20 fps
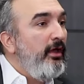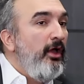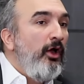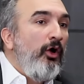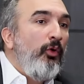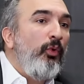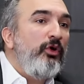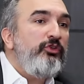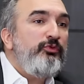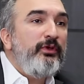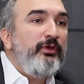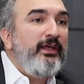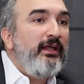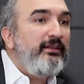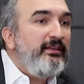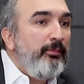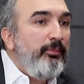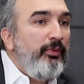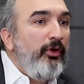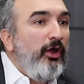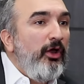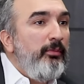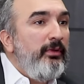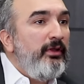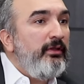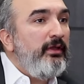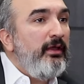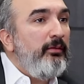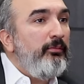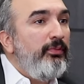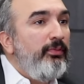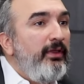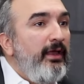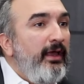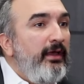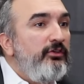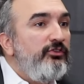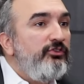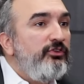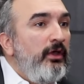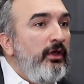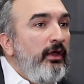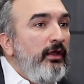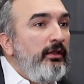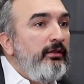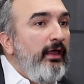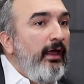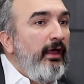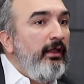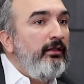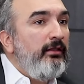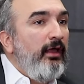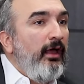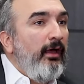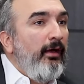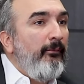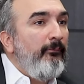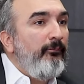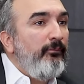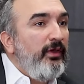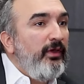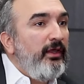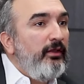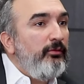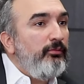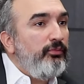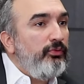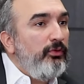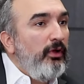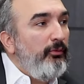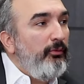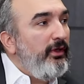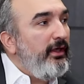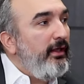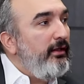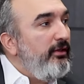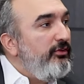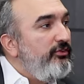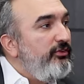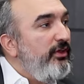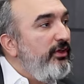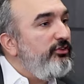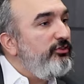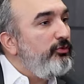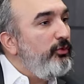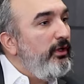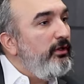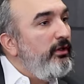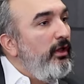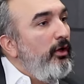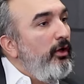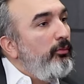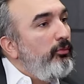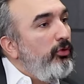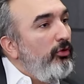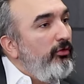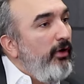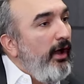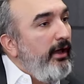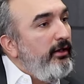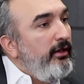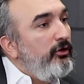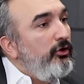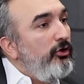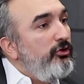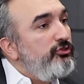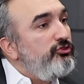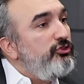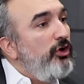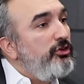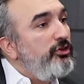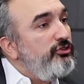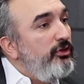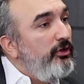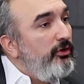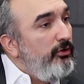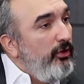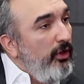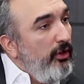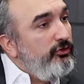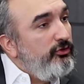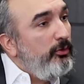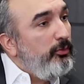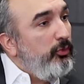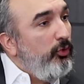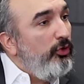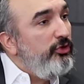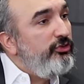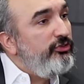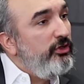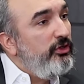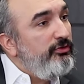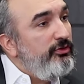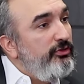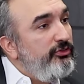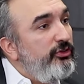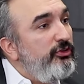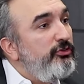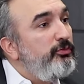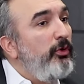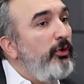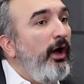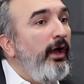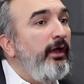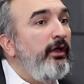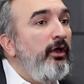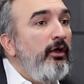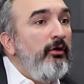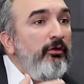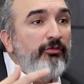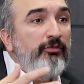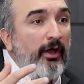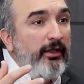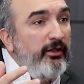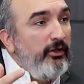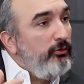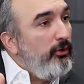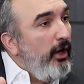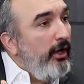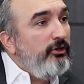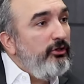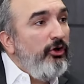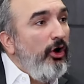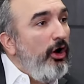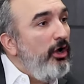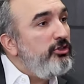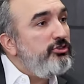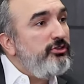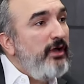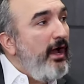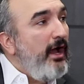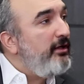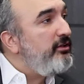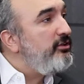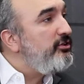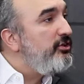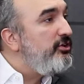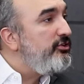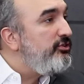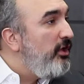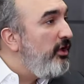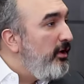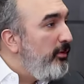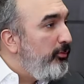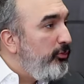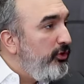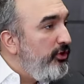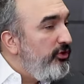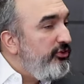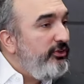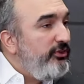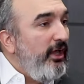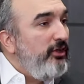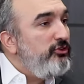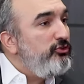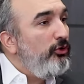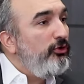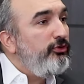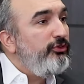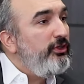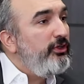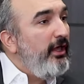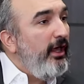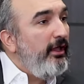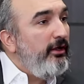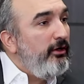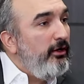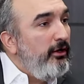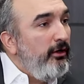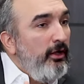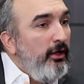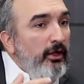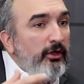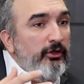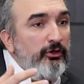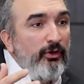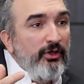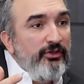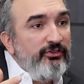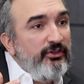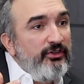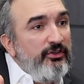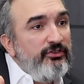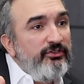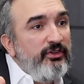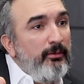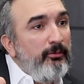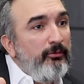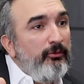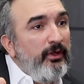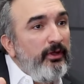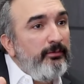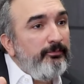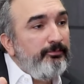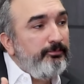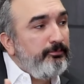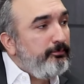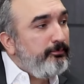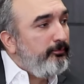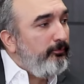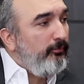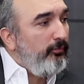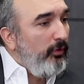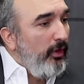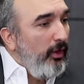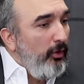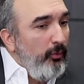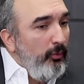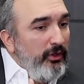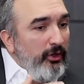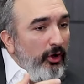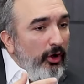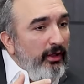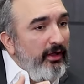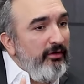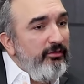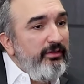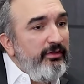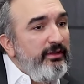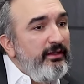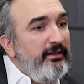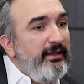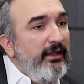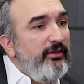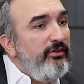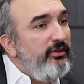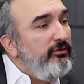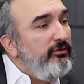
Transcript: Yeah. Once we get the permit in place, then we can assist with providing construction support services by finding the right contractors, put a schedule together, assist them with everything that